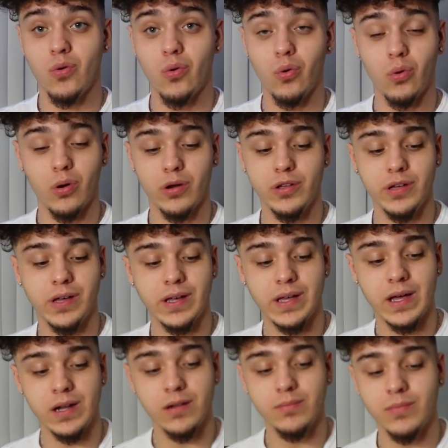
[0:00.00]
or you could
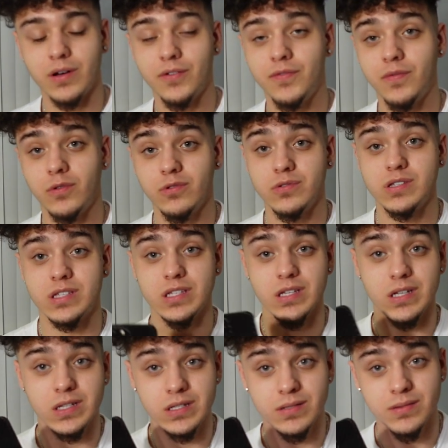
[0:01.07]
get them a phone
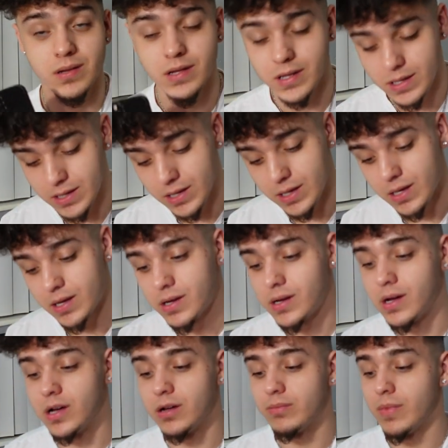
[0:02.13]
skin.
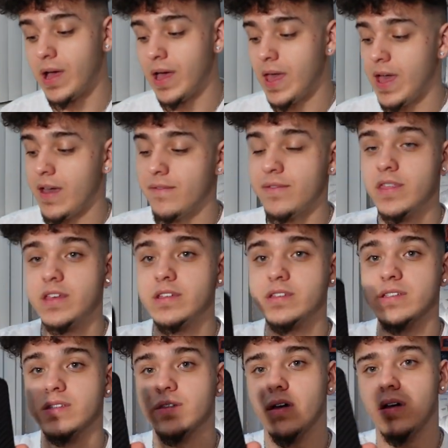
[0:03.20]
Um, I have this